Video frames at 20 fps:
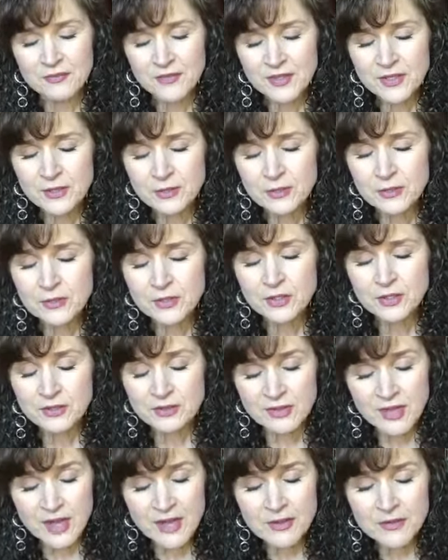feel your
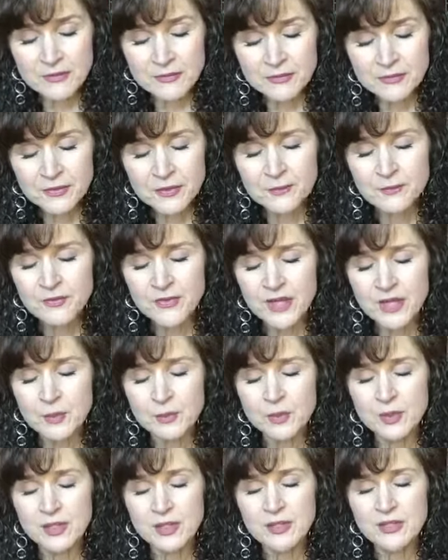love. They
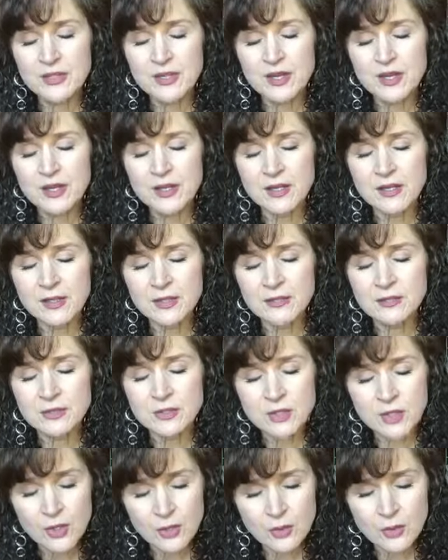would uh,
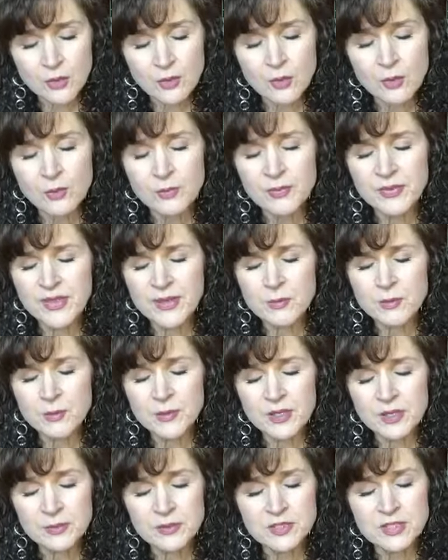know, they would
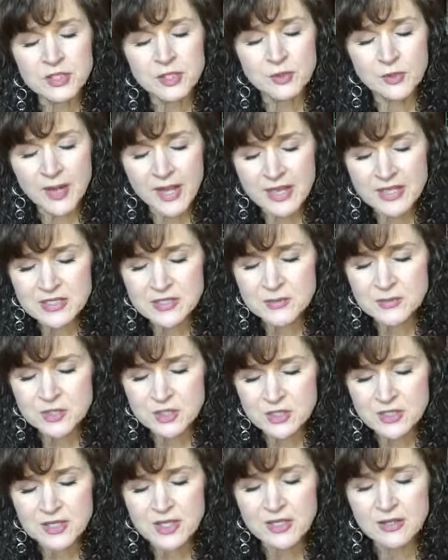be able to grasp,
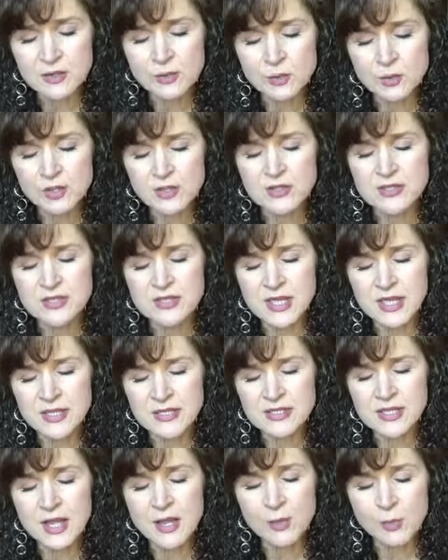just like the word
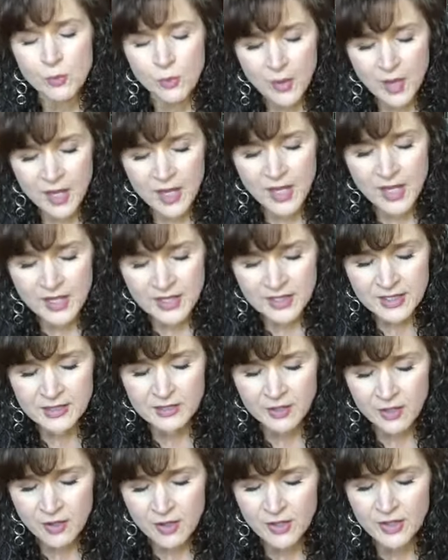says, how wide
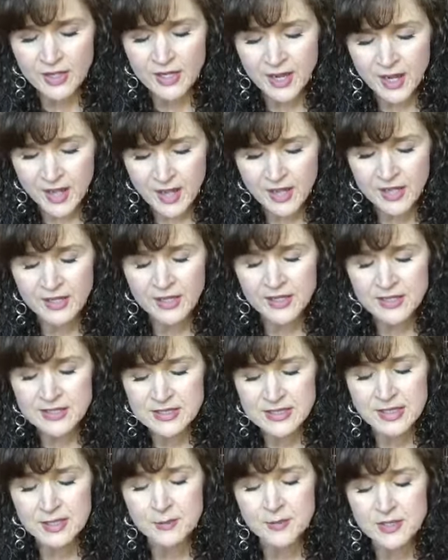and long and high and
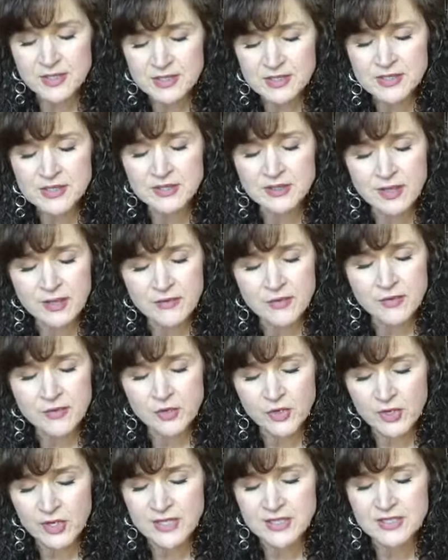deep is the love of
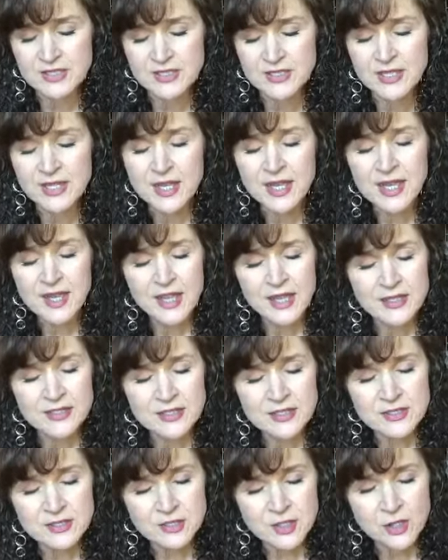Christ. And
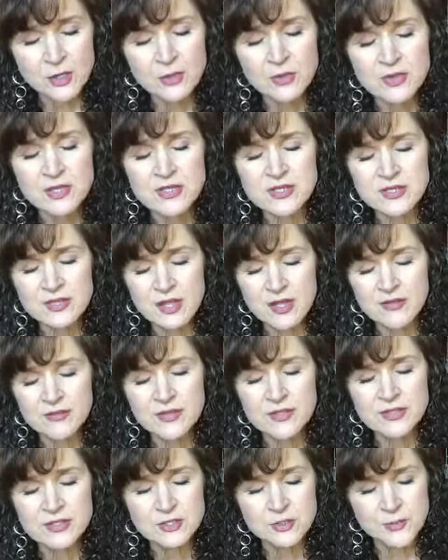to know this love
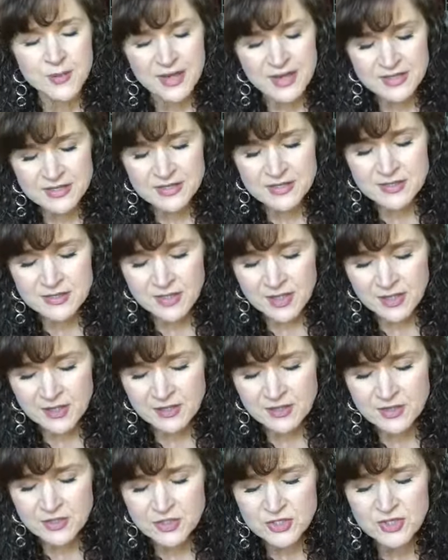that surpasses
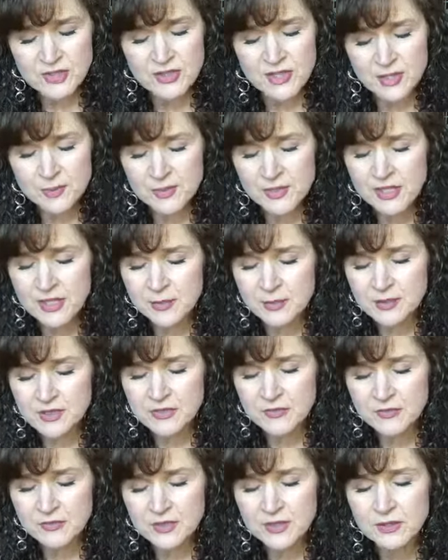knowledge, that they'd be able
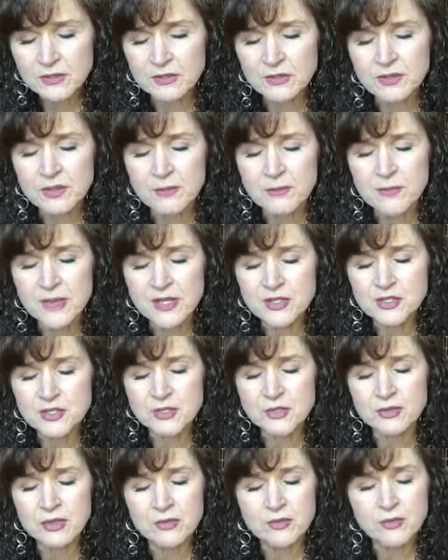to feel the
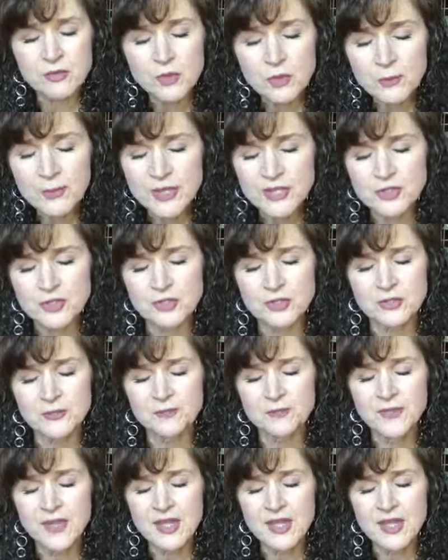measure, the full measure